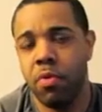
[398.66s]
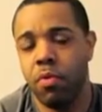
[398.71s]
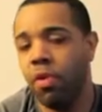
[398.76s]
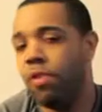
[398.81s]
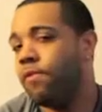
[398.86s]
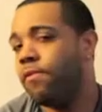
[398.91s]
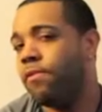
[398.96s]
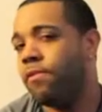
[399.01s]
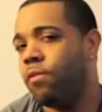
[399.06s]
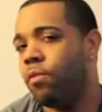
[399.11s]

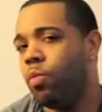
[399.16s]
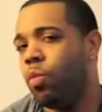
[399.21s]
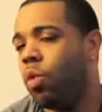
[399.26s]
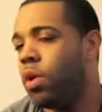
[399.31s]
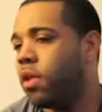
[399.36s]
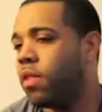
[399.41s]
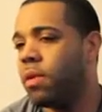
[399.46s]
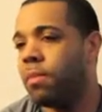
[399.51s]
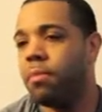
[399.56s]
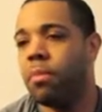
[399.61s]
with
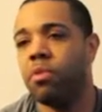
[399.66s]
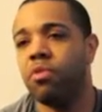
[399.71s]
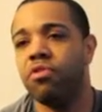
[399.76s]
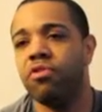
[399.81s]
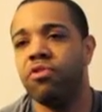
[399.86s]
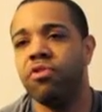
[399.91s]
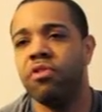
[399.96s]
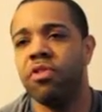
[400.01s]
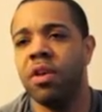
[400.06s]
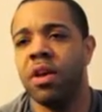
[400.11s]
one of the
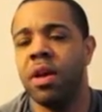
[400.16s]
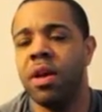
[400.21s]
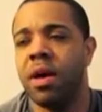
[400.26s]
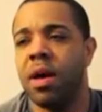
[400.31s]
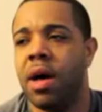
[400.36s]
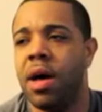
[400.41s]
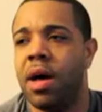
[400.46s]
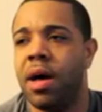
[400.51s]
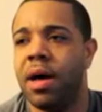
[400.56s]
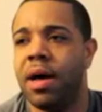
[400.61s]
most
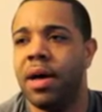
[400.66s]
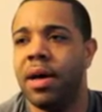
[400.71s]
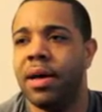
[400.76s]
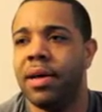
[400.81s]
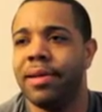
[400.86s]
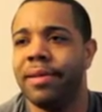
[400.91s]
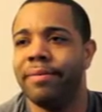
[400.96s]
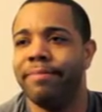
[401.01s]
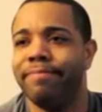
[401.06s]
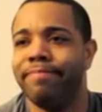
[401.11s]

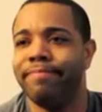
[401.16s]
uh,